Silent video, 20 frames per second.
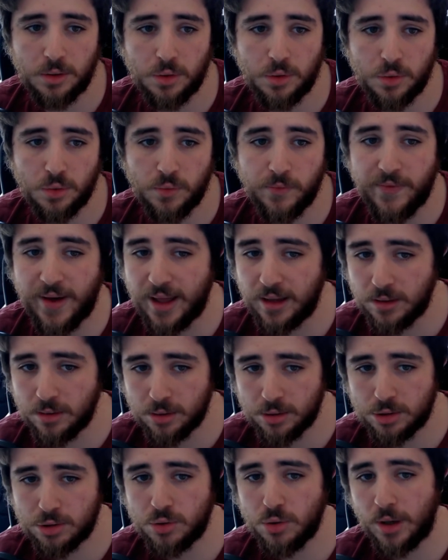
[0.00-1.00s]
to
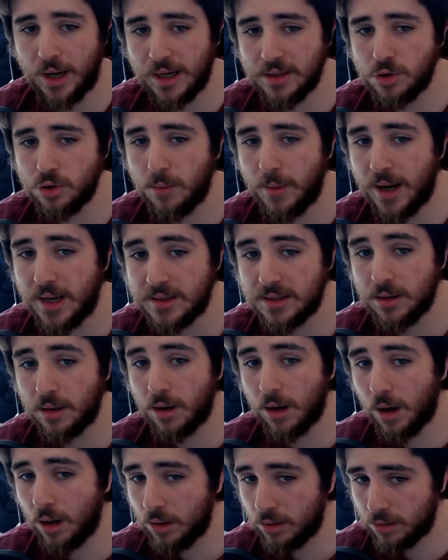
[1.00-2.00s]
vendors to customize the
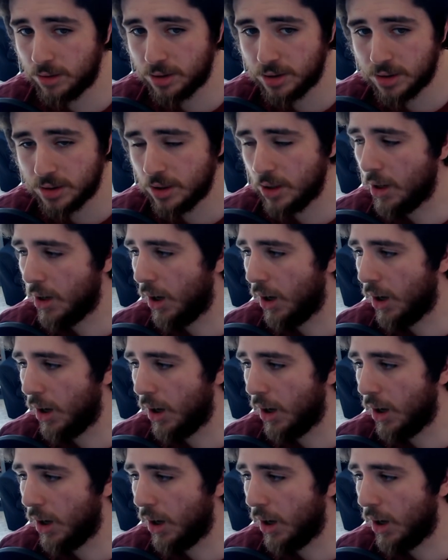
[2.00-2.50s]
colors